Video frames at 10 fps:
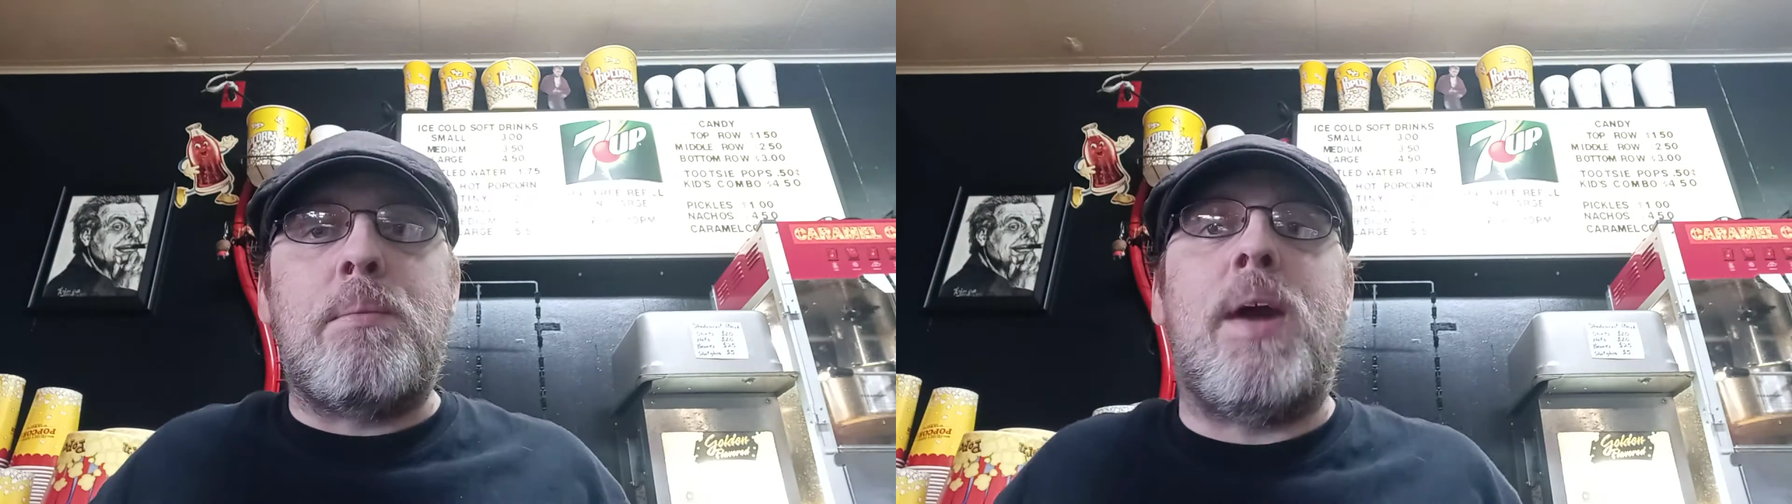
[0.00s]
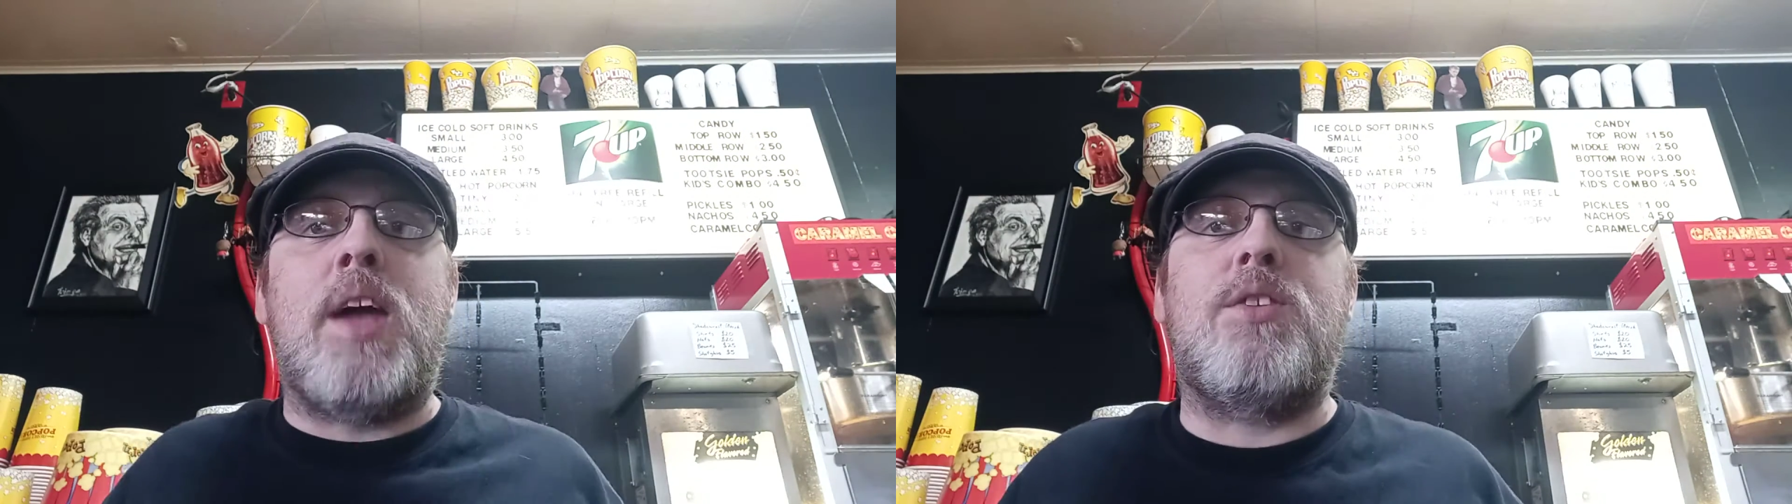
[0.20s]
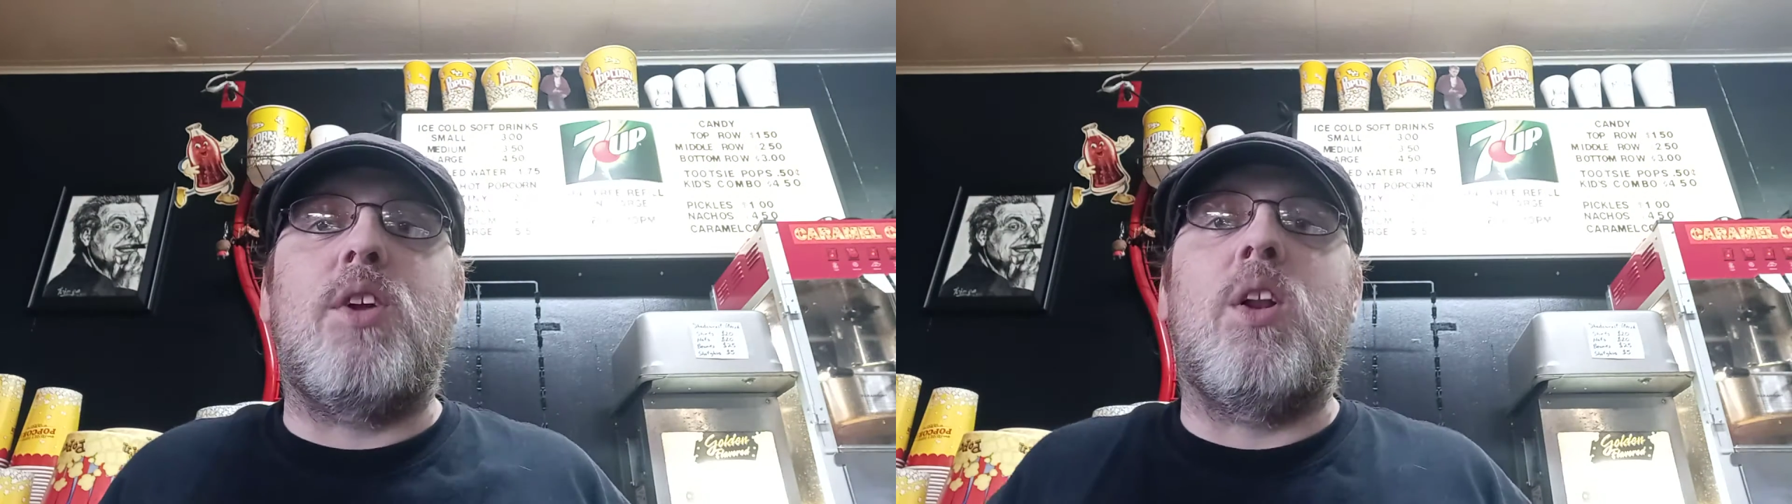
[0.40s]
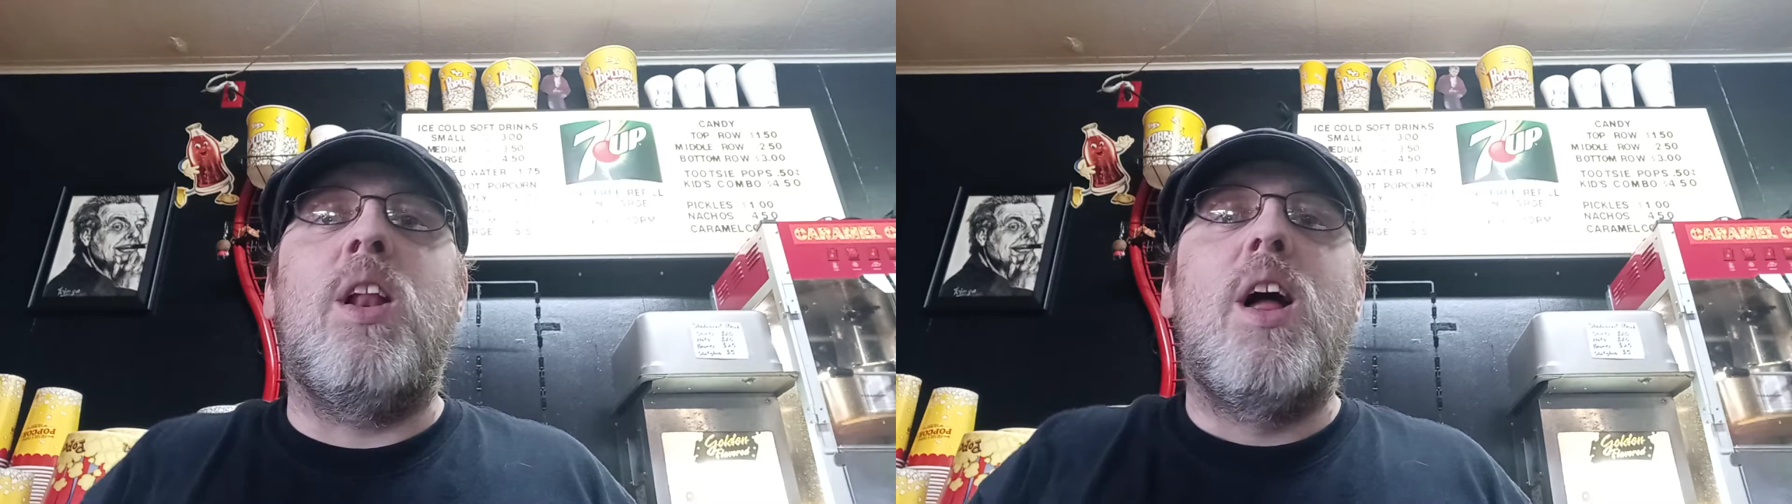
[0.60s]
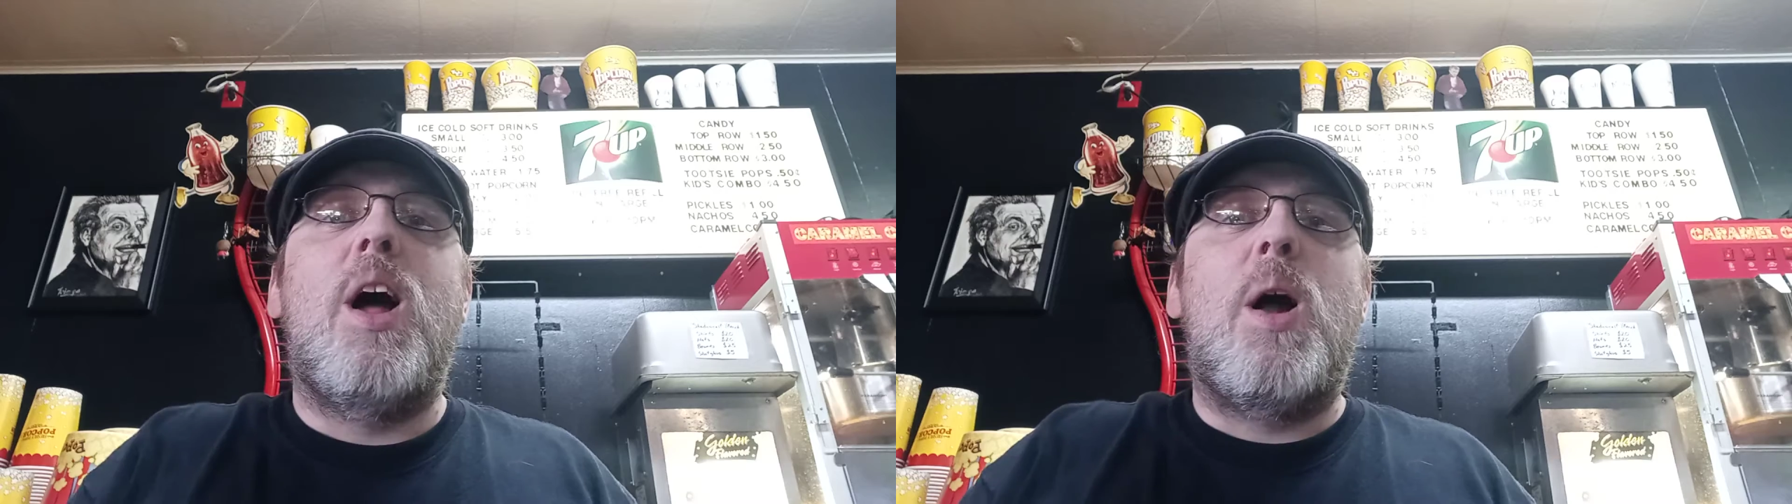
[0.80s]

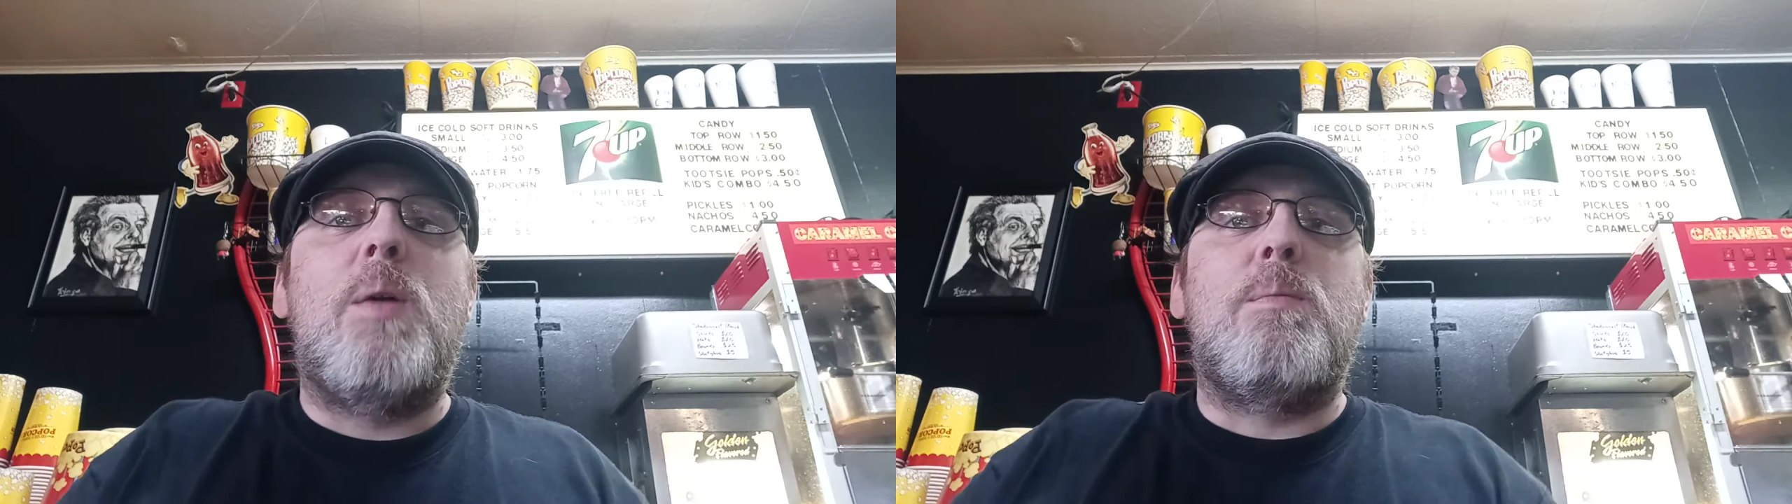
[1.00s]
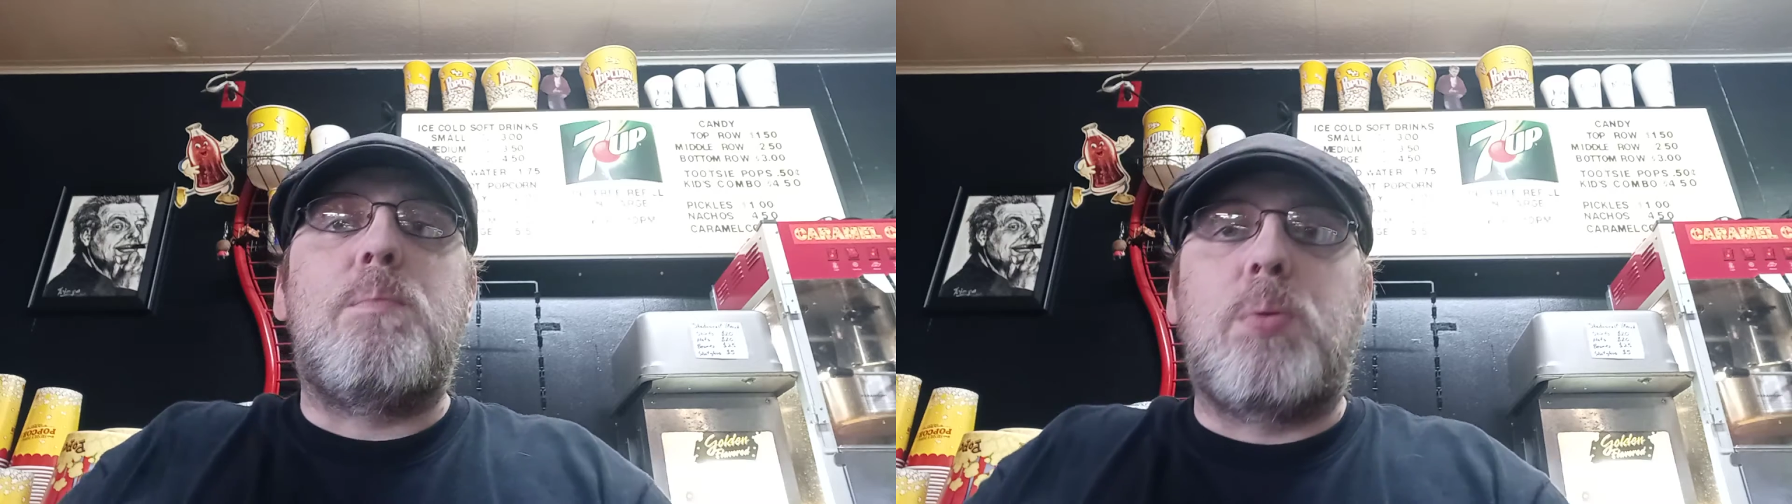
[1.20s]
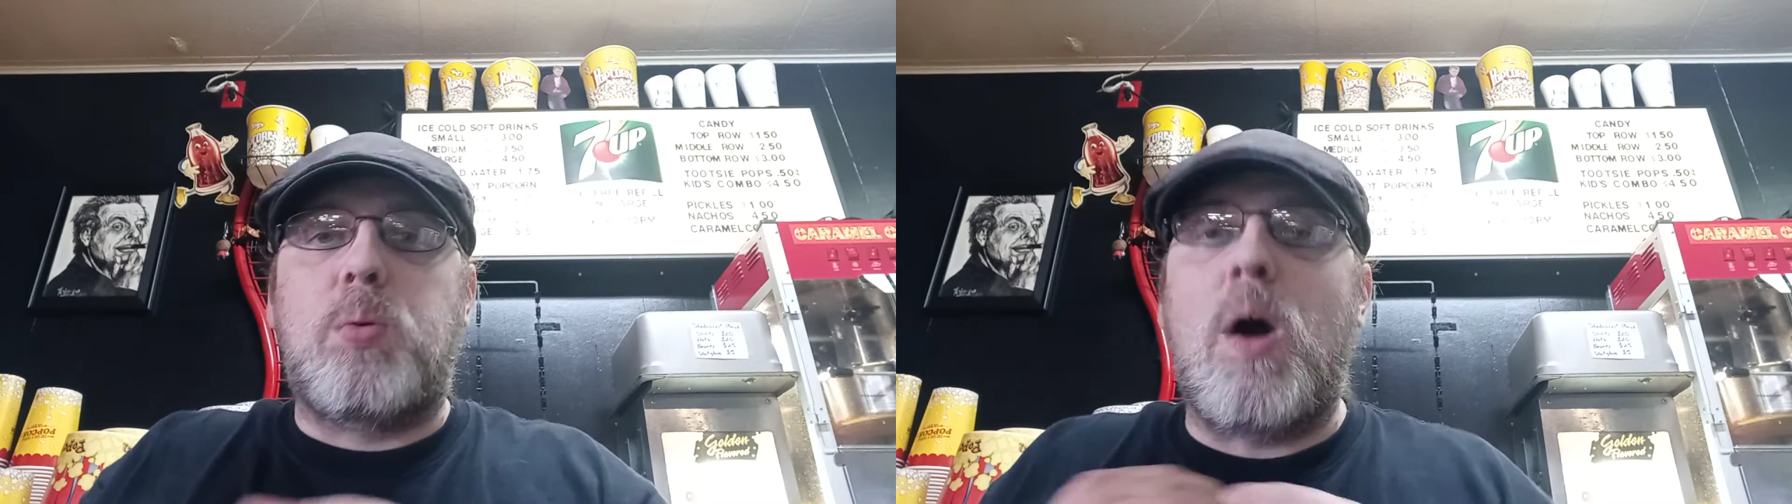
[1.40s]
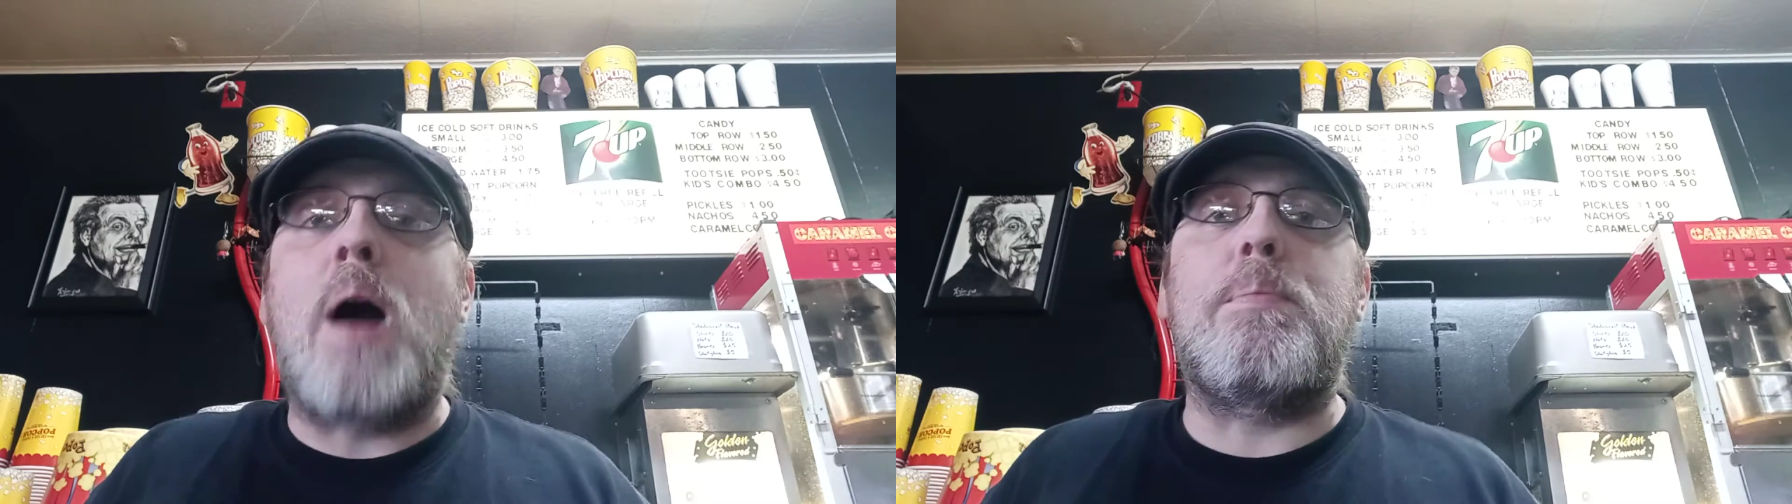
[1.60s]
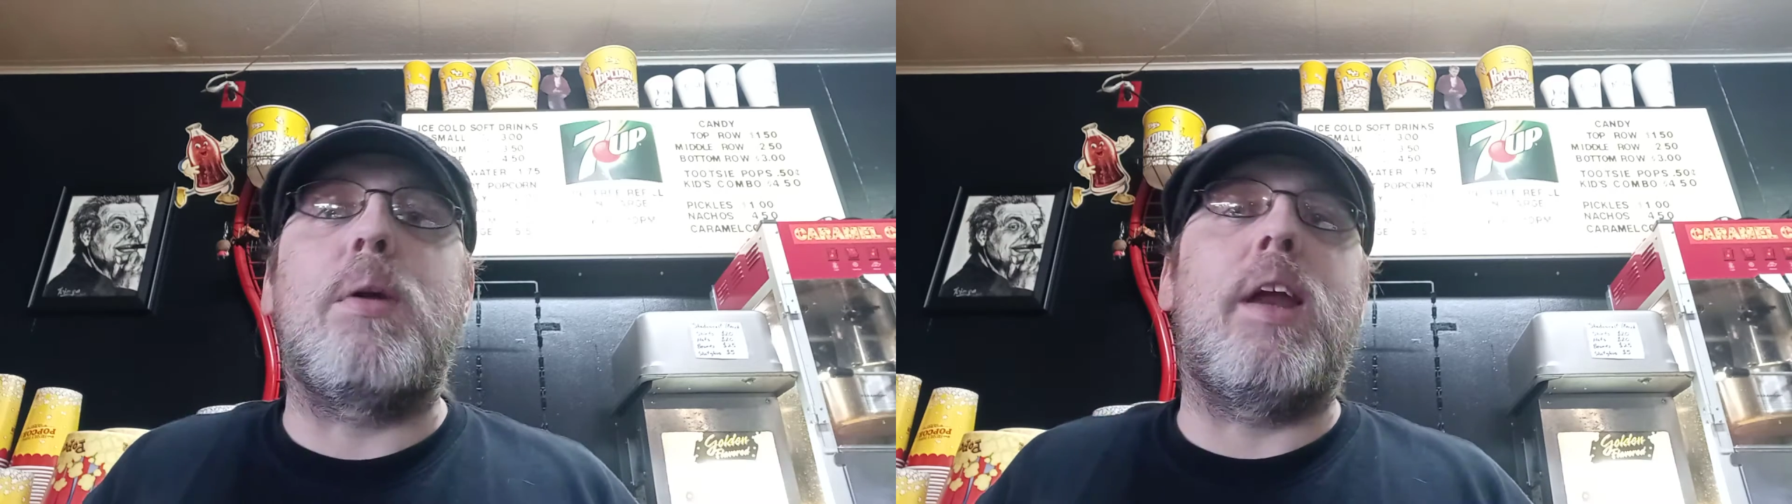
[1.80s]
mantle
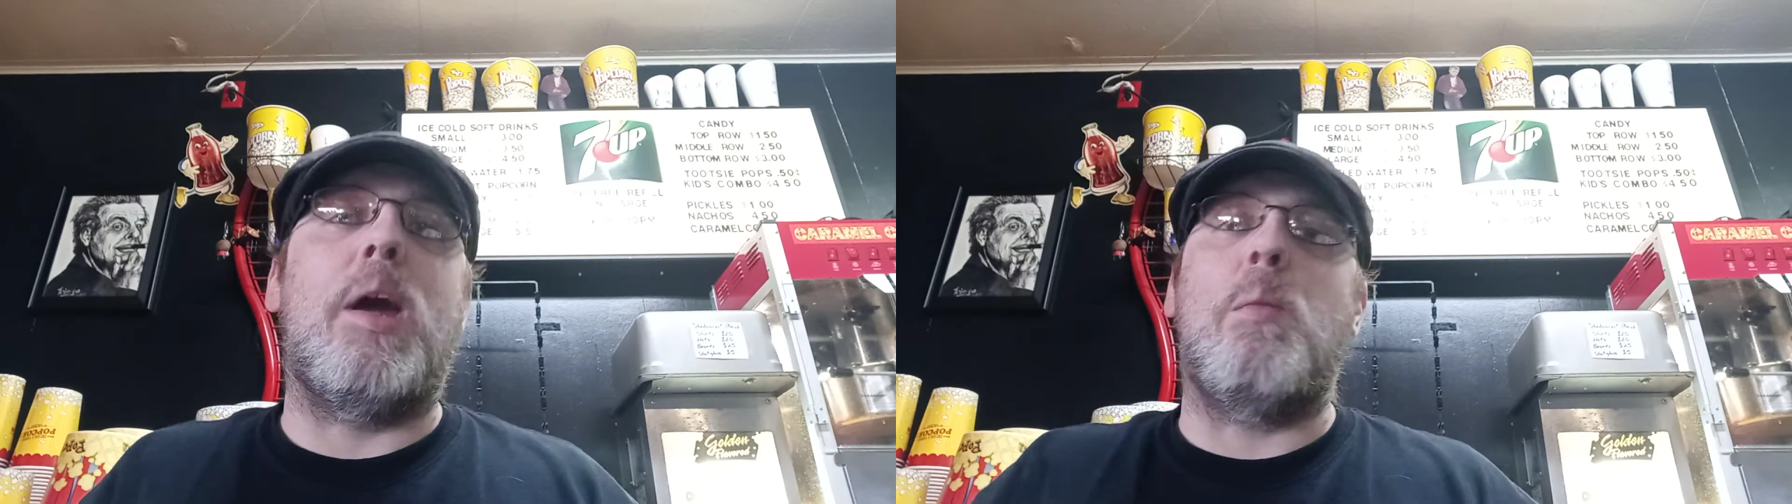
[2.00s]
properly.